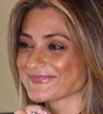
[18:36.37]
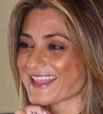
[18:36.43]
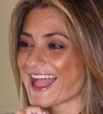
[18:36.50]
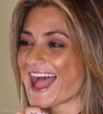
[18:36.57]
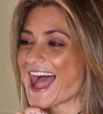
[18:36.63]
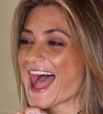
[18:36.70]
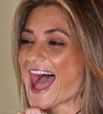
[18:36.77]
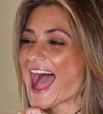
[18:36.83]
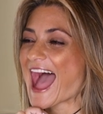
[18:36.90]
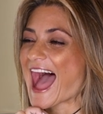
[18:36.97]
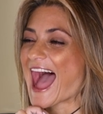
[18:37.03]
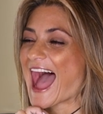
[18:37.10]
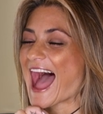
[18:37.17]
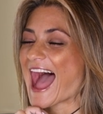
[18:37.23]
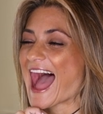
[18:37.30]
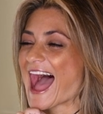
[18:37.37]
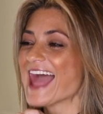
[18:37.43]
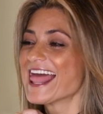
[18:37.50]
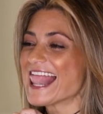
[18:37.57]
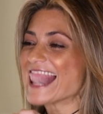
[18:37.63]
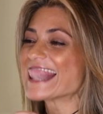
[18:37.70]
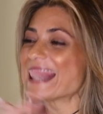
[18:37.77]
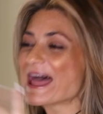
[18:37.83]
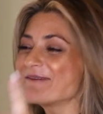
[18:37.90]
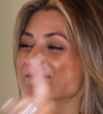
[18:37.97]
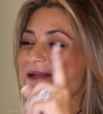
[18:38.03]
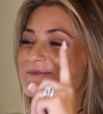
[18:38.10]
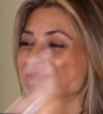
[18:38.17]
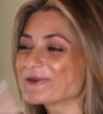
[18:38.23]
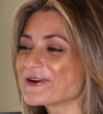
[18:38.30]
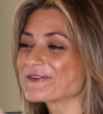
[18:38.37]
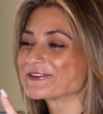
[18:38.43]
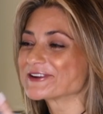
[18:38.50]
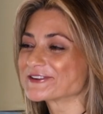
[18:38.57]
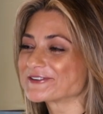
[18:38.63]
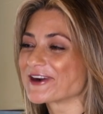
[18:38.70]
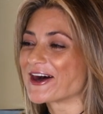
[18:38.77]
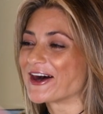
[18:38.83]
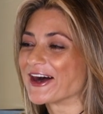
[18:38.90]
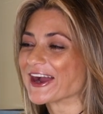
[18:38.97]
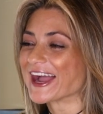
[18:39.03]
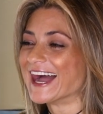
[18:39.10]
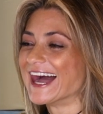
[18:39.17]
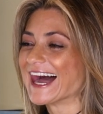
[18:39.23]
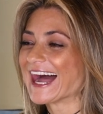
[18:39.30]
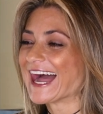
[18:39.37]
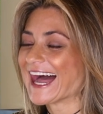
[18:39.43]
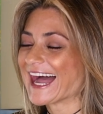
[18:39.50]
Let me prove you wrong.